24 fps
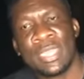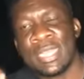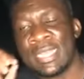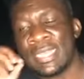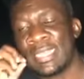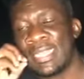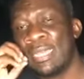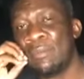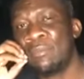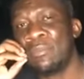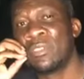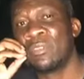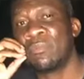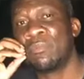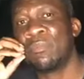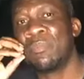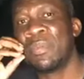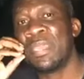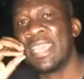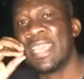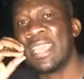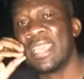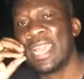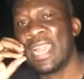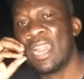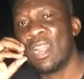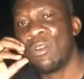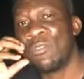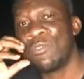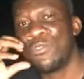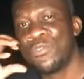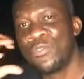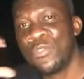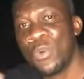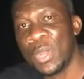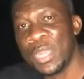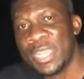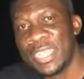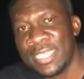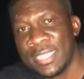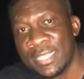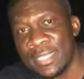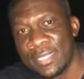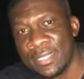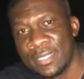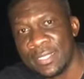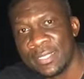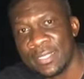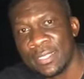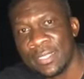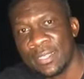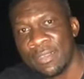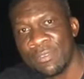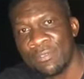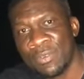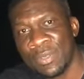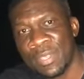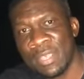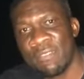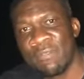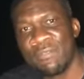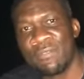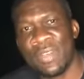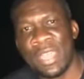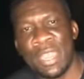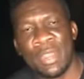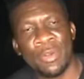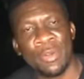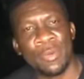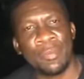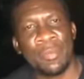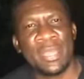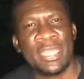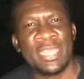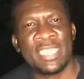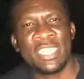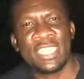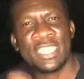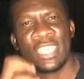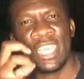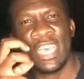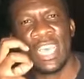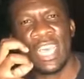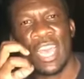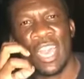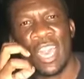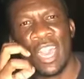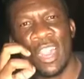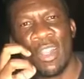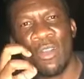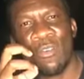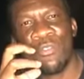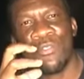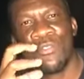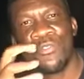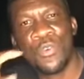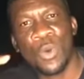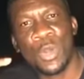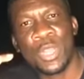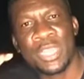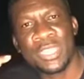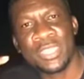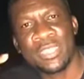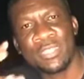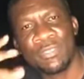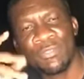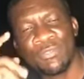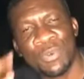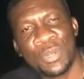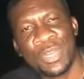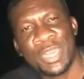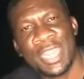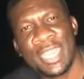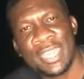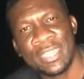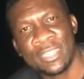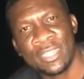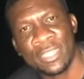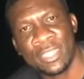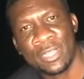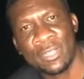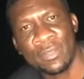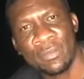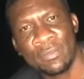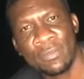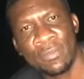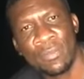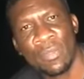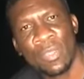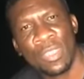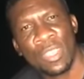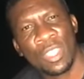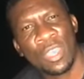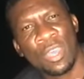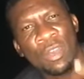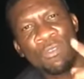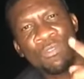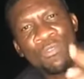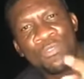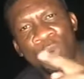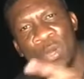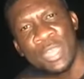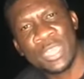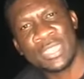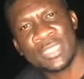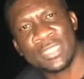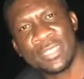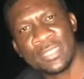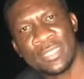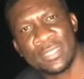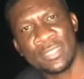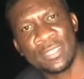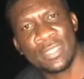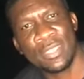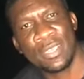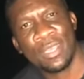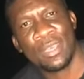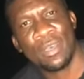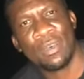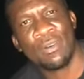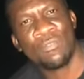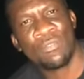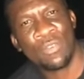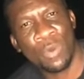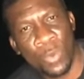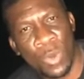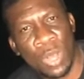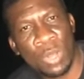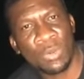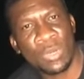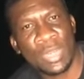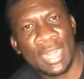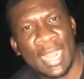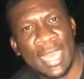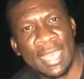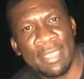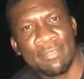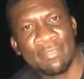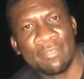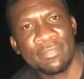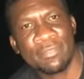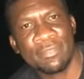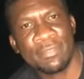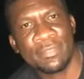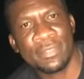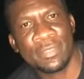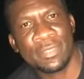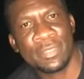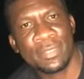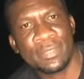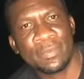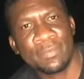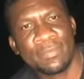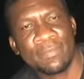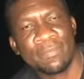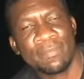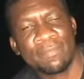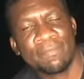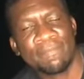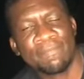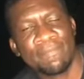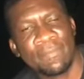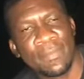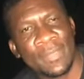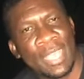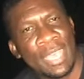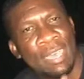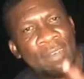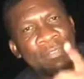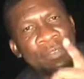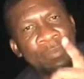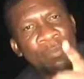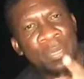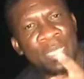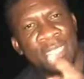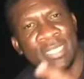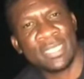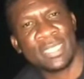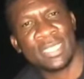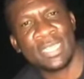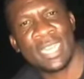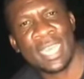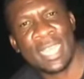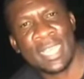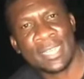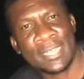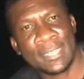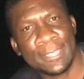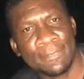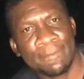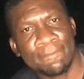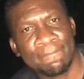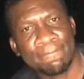in terms of being a voice for the environment, a voice for nature, a voice for wildlife. Have a pleasant night.